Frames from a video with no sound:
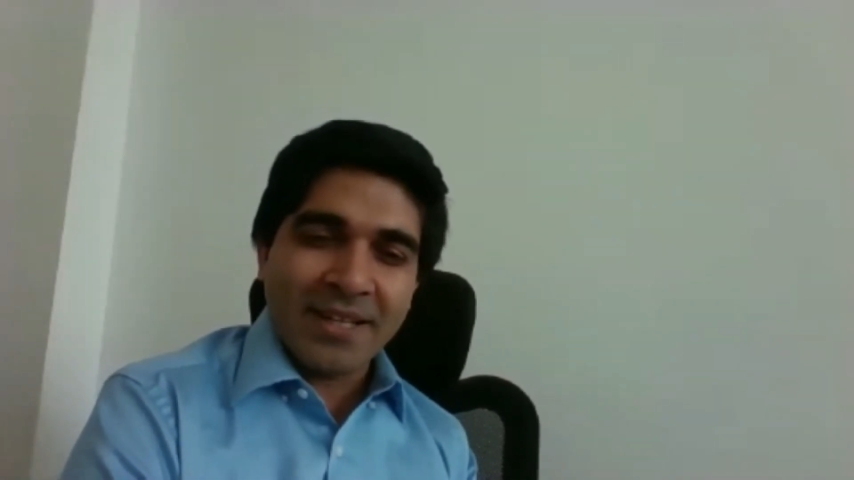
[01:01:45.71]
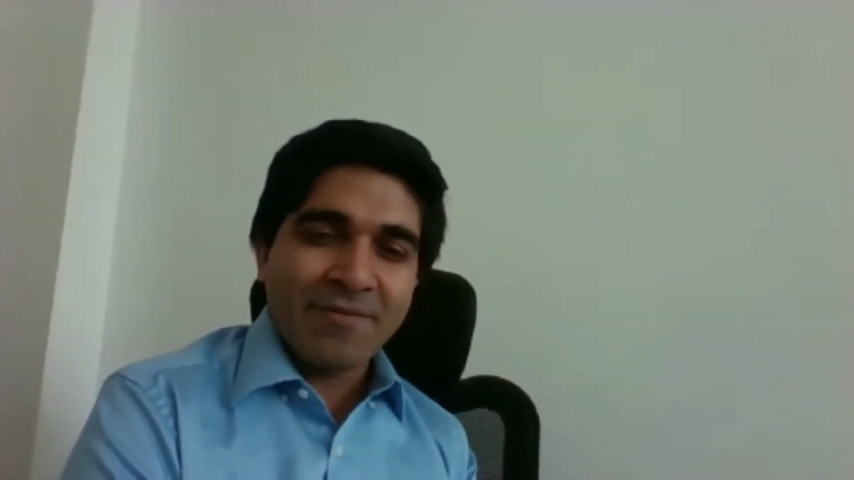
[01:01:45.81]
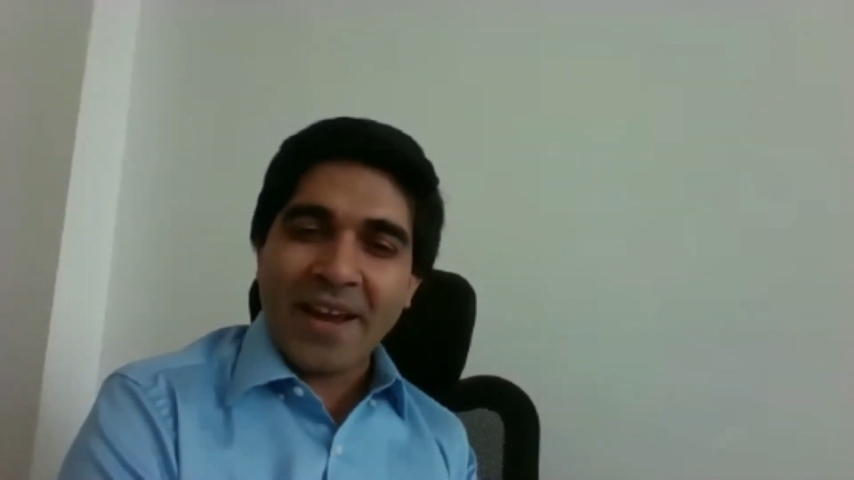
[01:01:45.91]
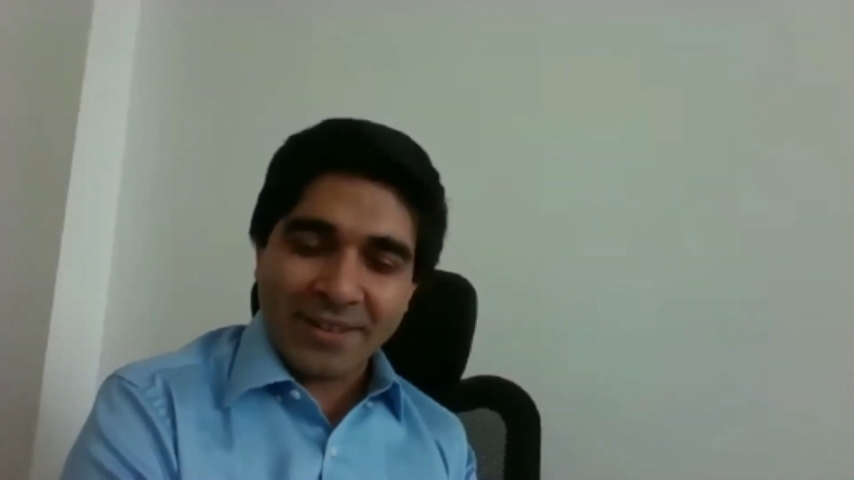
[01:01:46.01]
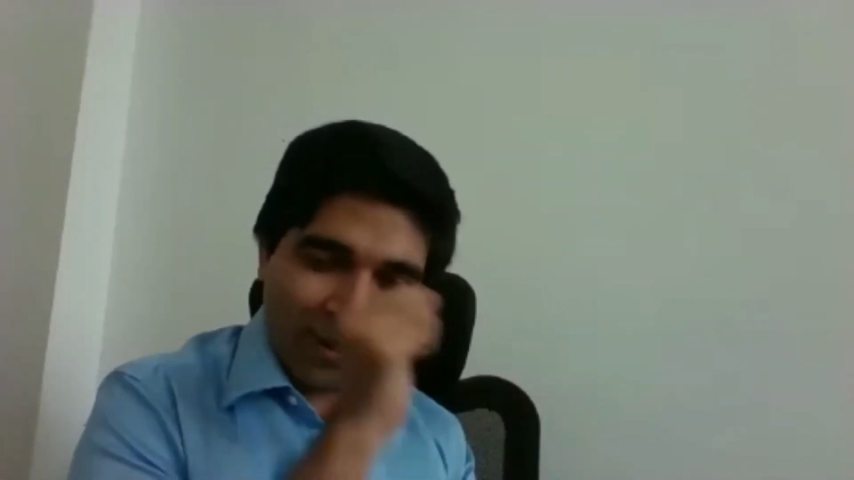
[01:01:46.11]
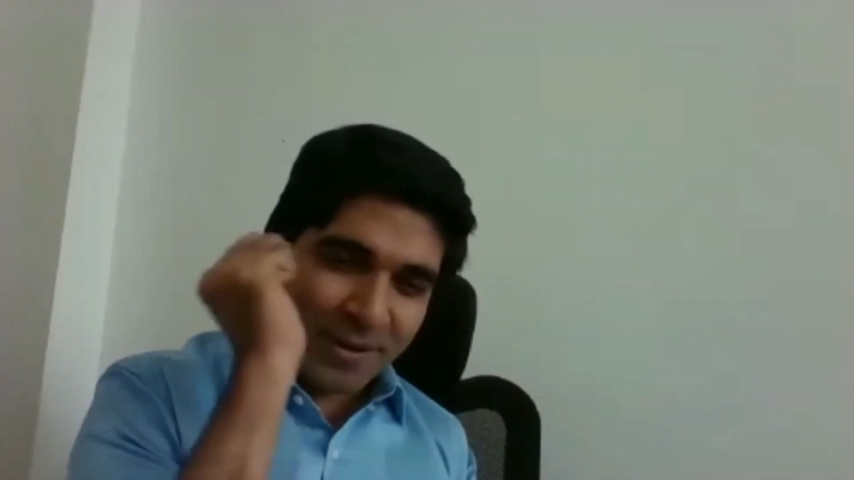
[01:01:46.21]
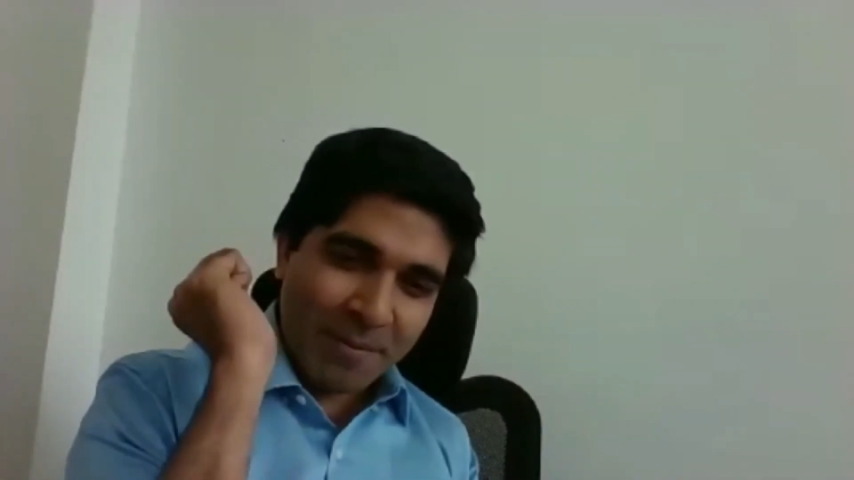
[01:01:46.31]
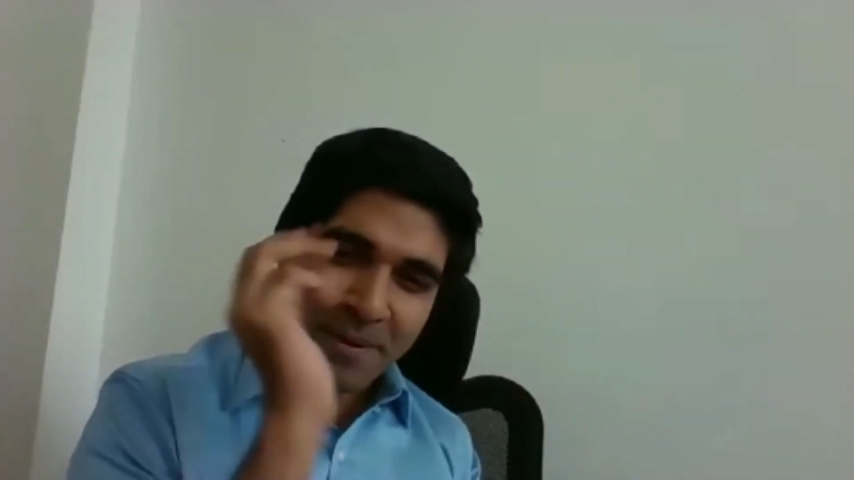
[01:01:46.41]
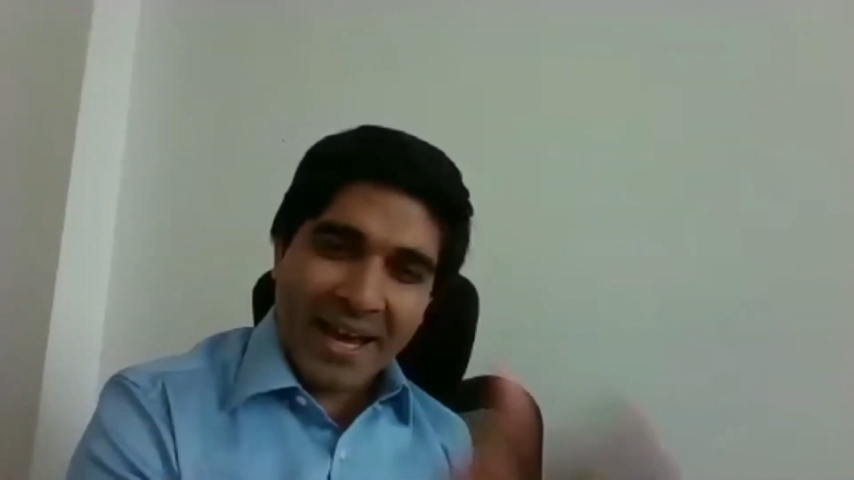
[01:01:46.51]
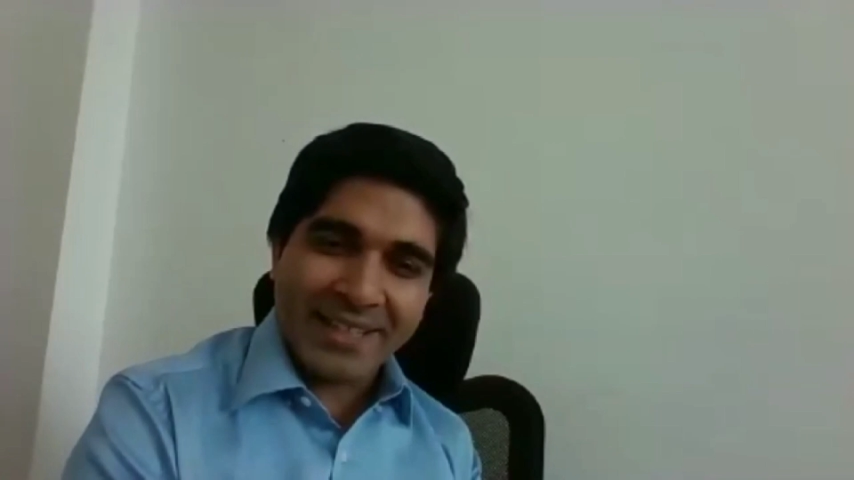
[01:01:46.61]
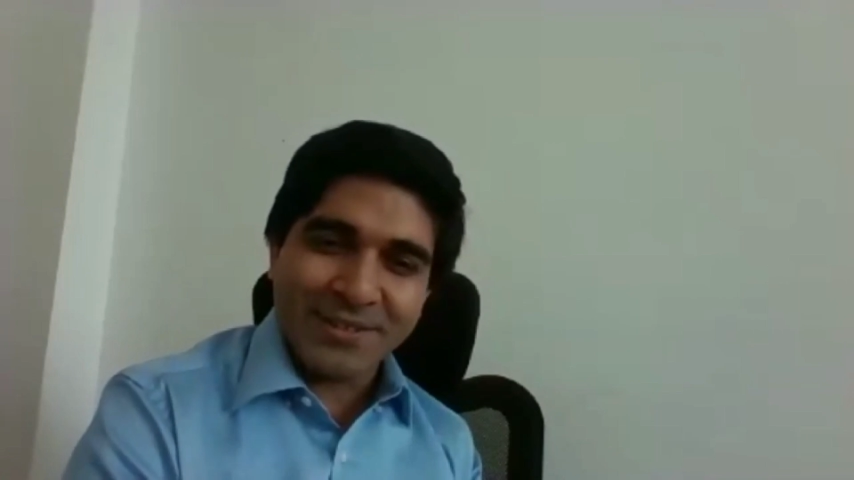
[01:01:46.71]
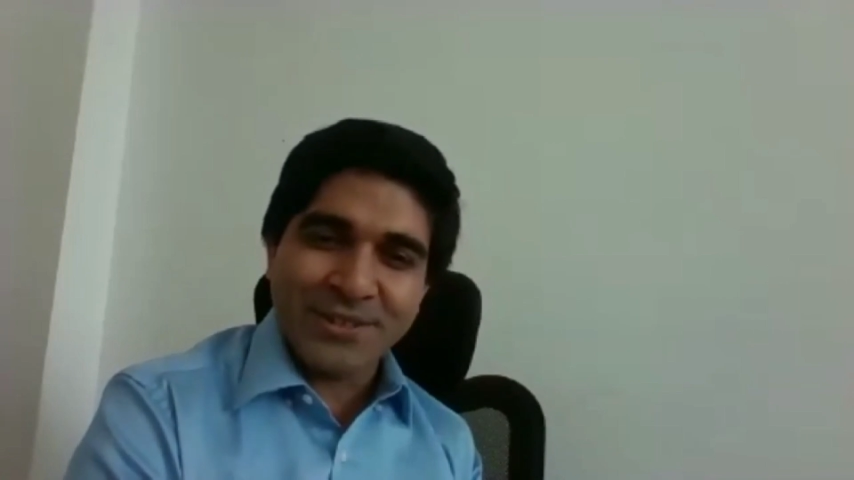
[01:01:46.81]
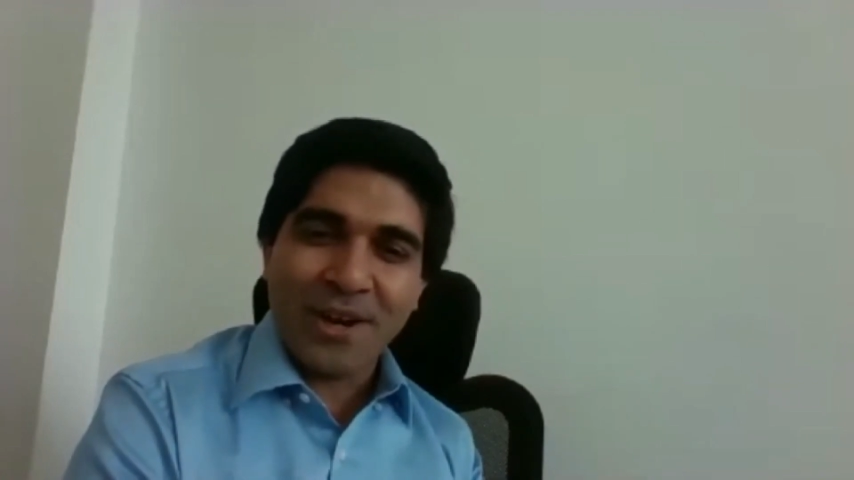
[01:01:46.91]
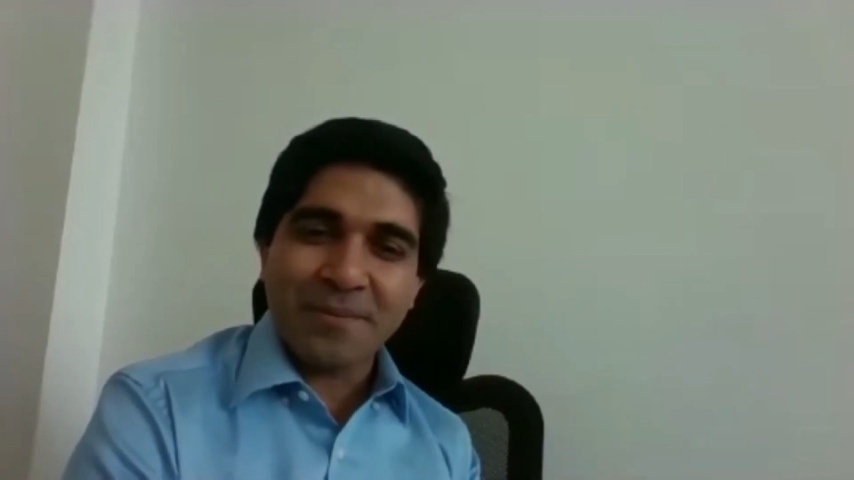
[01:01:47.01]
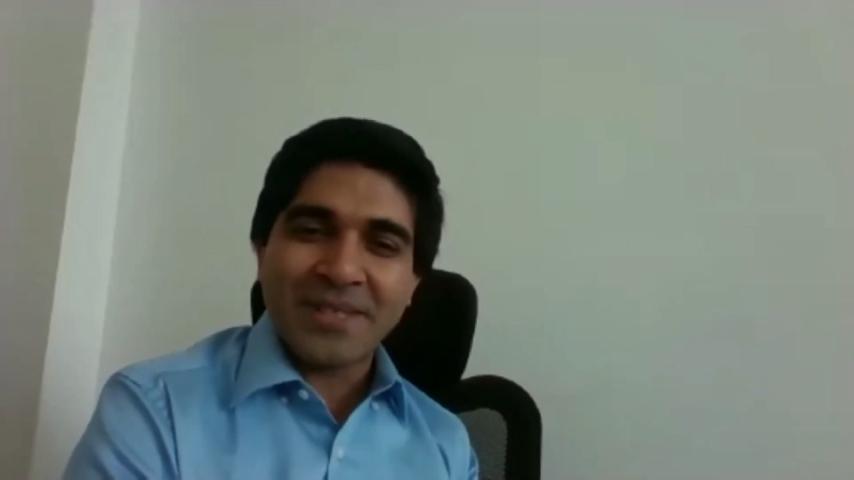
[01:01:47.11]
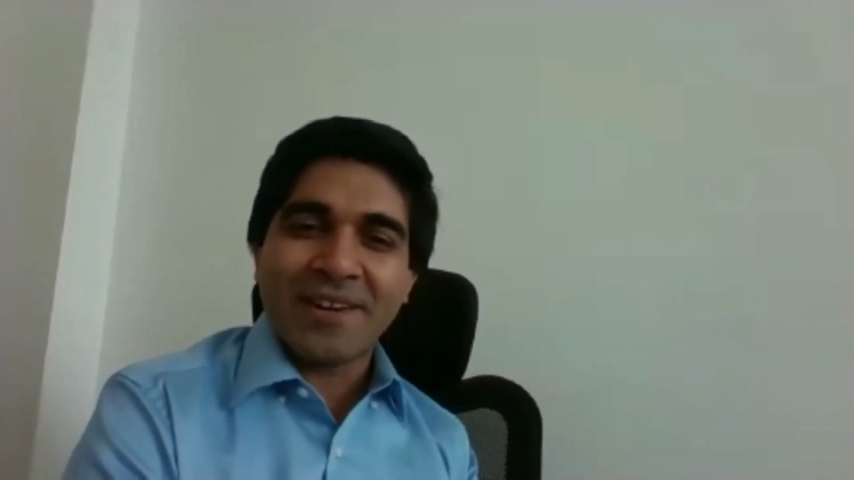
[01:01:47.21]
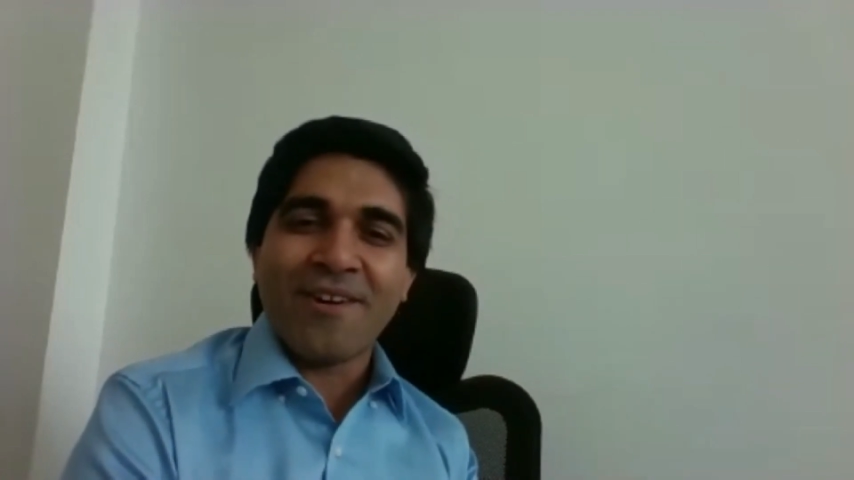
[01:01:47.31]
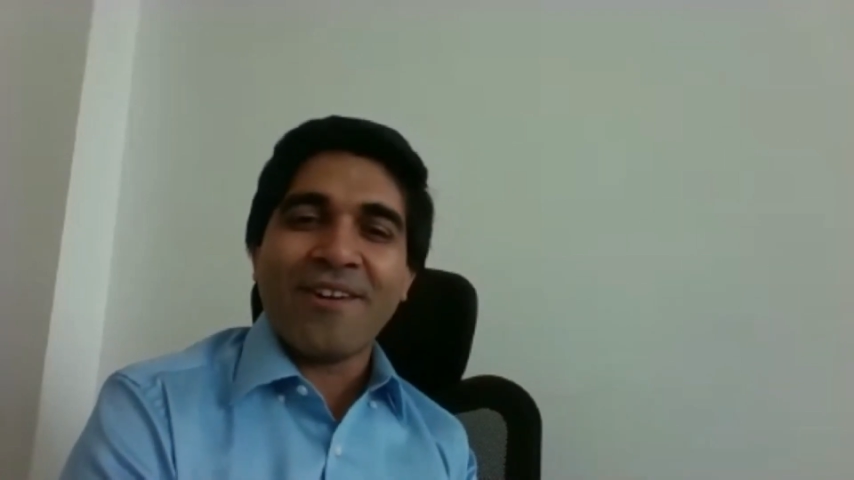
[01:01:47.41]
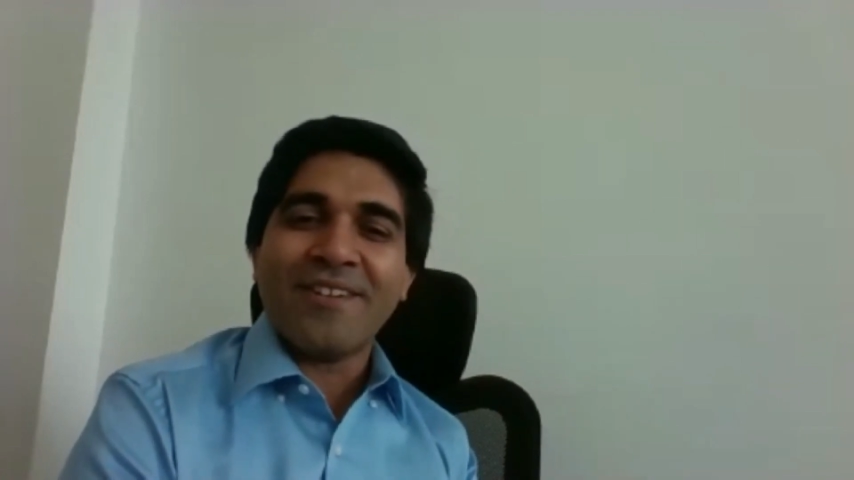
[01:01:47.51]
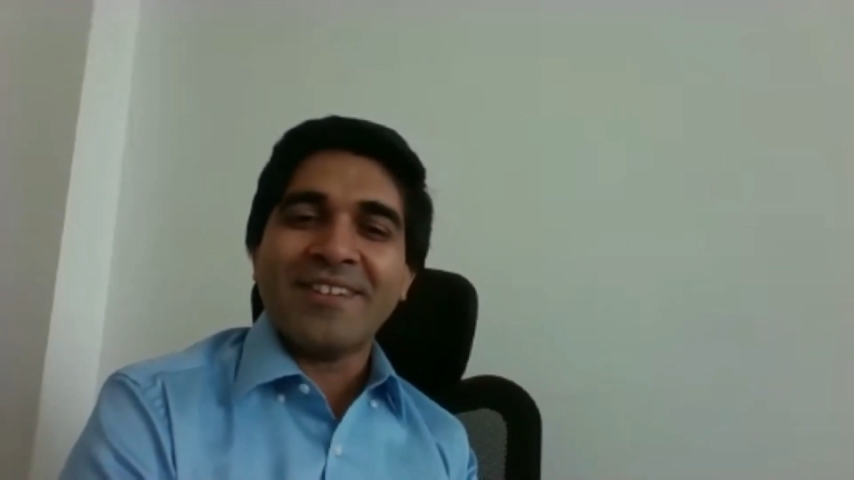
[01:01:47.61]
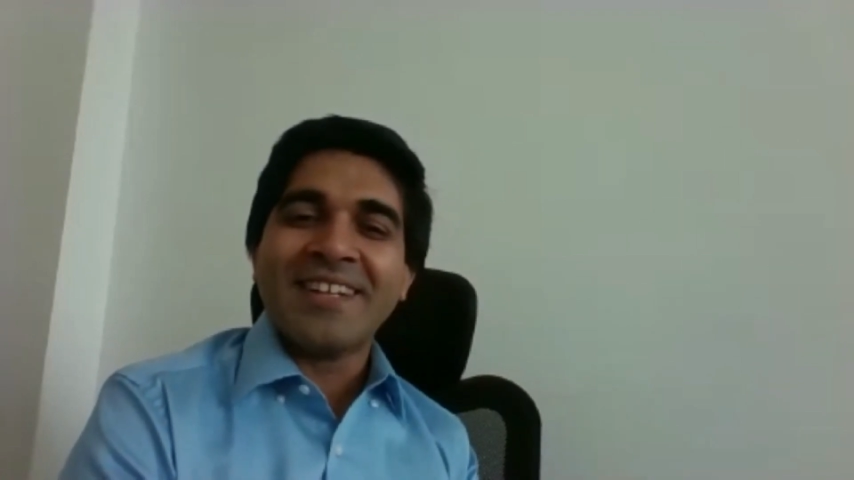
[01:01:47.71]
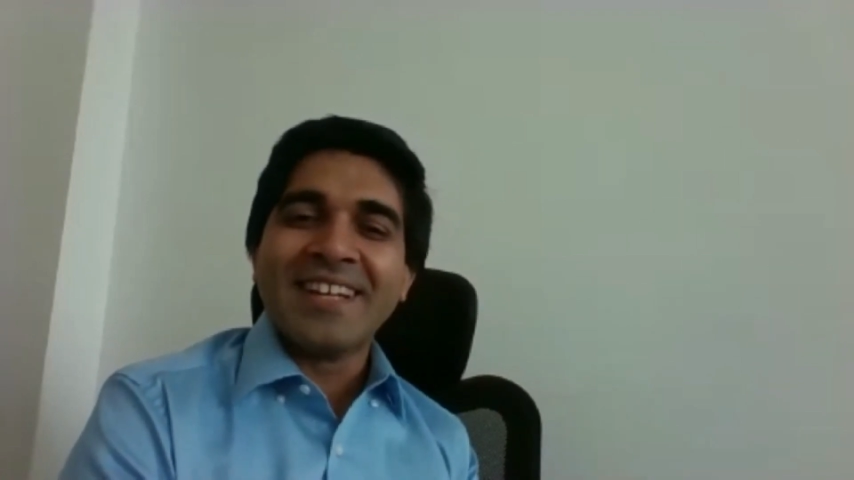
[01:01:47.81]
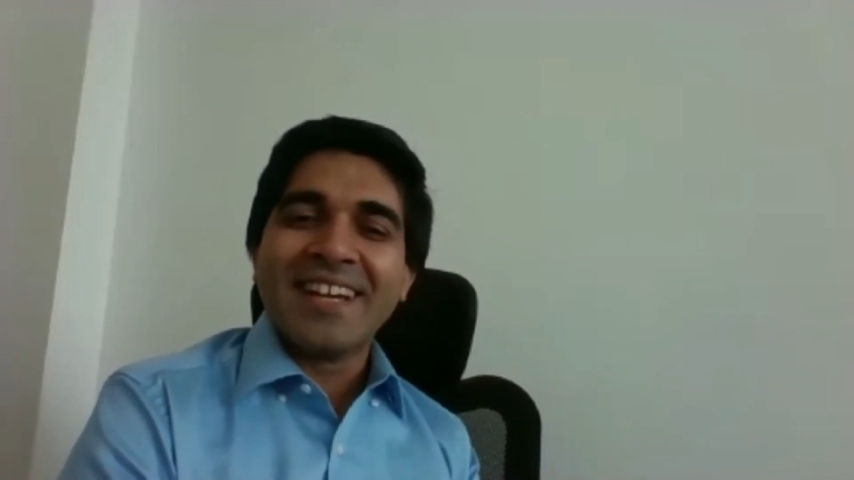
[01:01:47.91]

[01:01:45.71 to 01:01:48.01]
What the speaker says: In fact, don't apply to jobs at all.